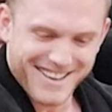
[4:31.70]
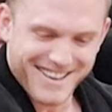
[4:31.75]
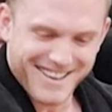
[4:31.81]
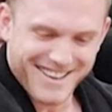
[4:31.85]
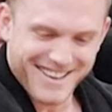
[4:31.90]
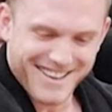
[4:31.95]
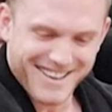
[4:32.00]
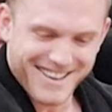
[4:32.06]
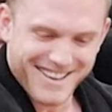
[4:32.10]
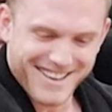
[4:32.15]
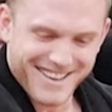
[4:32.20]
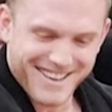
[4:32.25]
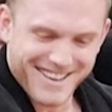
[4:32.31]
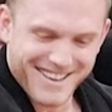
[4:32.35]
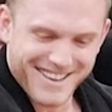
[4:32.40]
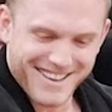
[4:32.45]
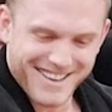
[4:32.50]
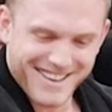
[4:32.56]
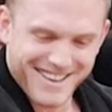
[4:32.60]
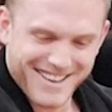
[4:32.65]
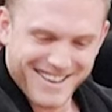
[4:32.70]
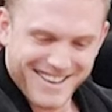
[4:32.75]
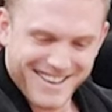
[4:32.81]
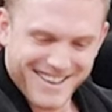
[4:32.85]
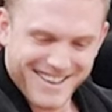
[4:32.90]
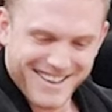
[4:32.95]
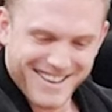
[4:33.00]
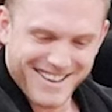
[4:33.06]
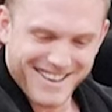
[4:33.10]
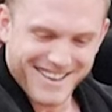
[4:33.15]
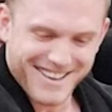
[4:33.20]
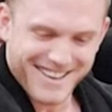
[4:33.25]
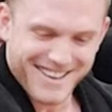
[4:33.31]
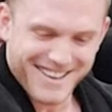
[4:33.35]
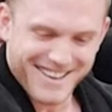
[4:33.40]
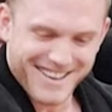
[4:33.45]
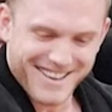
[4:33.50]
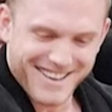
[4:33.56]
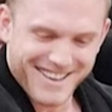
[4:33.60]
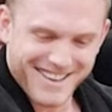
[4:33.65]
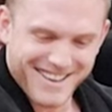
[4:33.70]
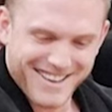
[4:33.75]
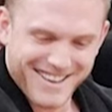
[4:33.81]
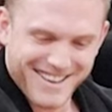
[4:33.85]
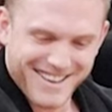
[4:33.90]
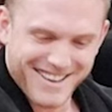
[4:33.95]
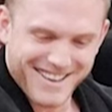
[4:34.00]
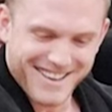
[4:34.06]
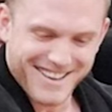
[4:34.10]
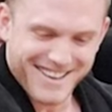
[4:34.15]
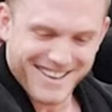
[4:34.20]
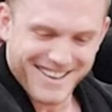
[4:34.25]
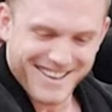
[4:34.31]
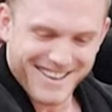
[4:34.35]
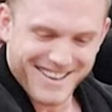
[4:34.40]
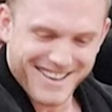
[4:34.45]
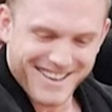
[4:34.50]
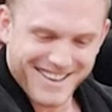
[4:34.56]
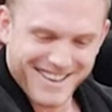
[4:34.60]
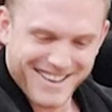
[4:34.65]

The person shown says nothing.